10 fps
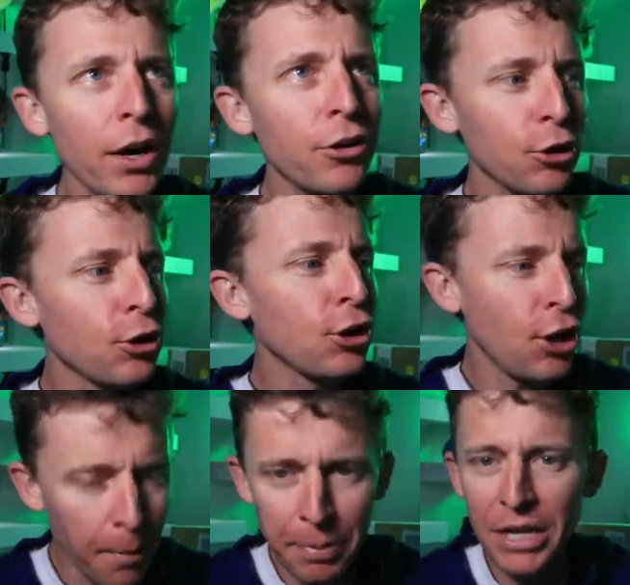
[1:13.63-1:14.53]
other
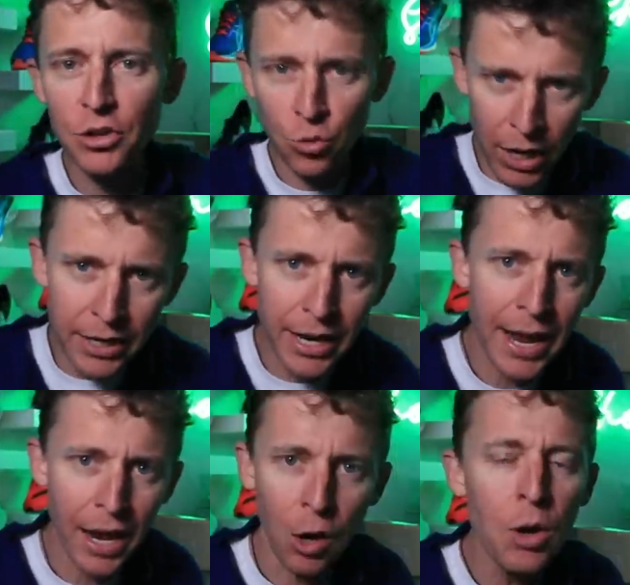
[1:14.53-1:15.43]
companies right
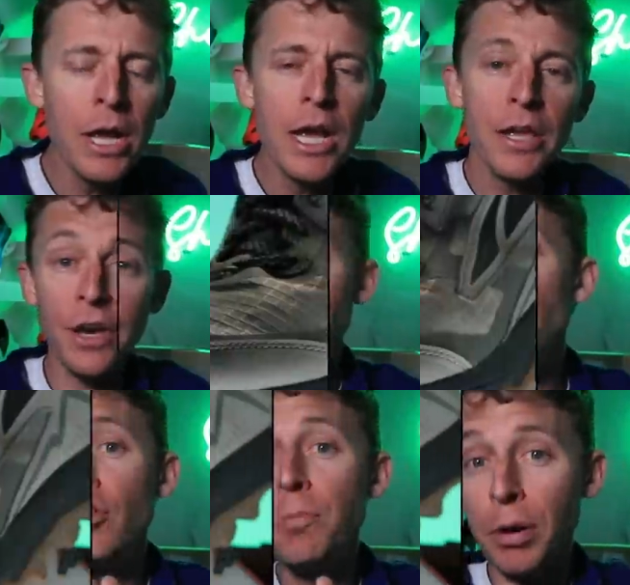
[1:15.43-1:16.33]
now that
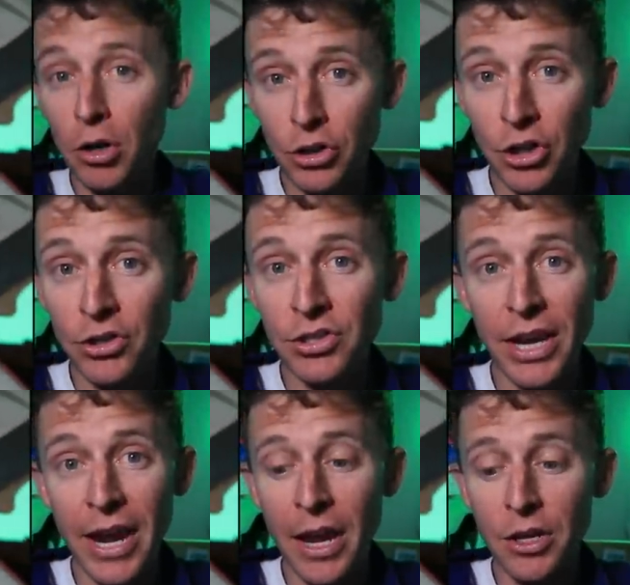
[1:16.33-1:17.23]
you purchase
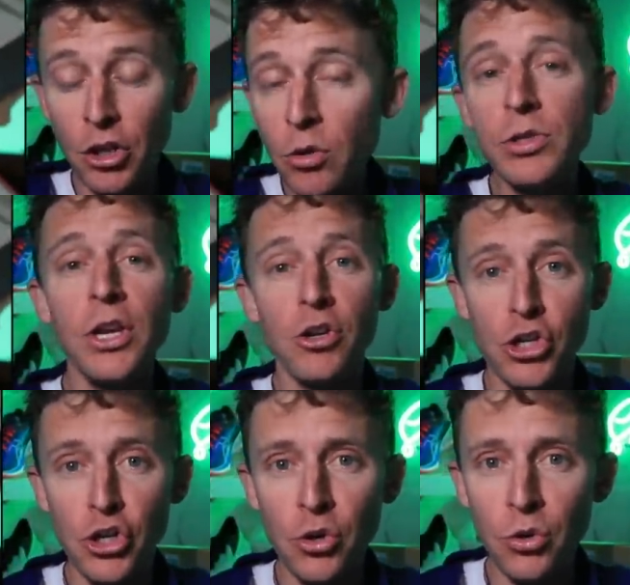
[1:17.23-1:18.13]
and use their
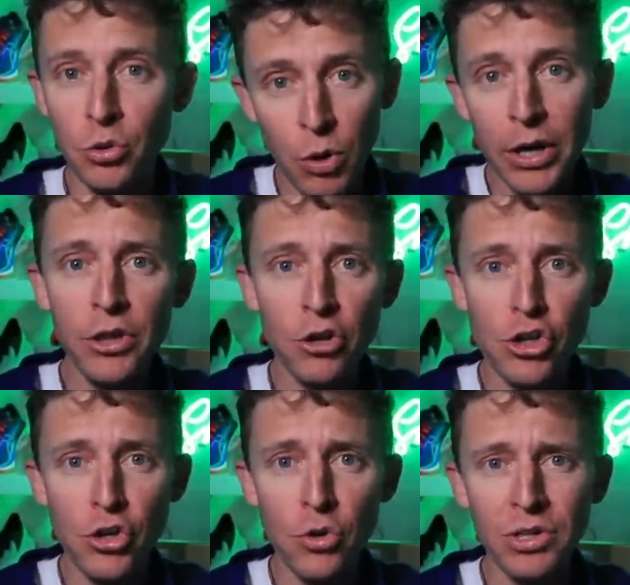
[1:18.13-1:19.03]
shoes, run in their
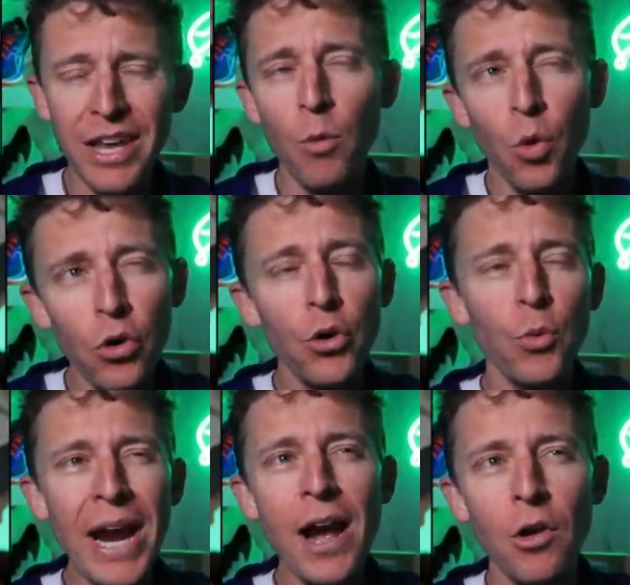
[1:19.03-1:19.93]
shoes that weren't
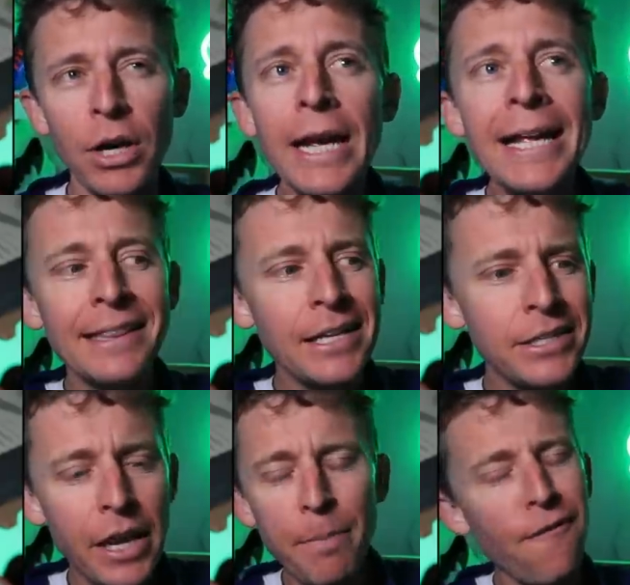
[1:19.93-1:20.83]
around, let's
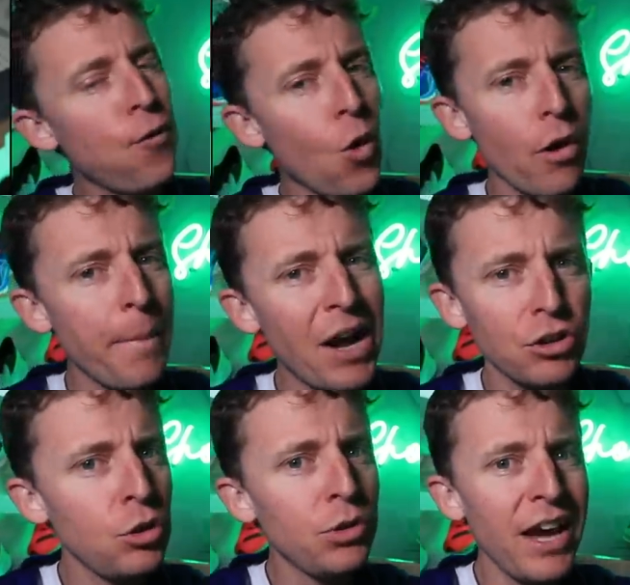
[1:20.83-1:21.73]
say before about
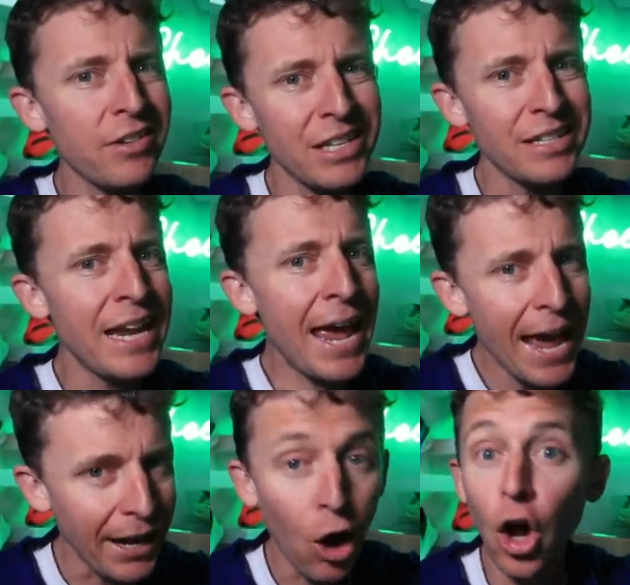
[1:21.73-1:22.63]

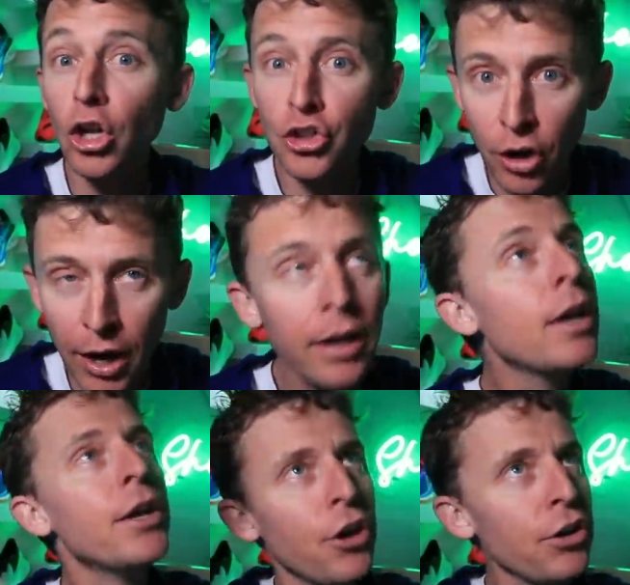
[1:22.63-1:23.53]
2010. Altra,
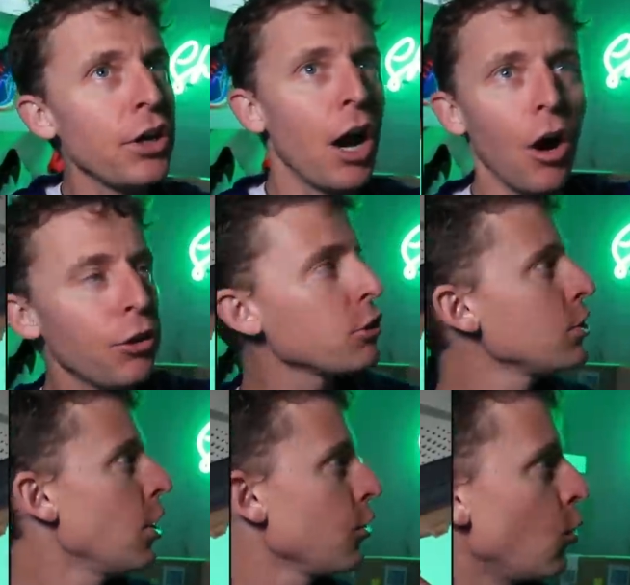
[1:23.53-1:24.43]
there you go, there's another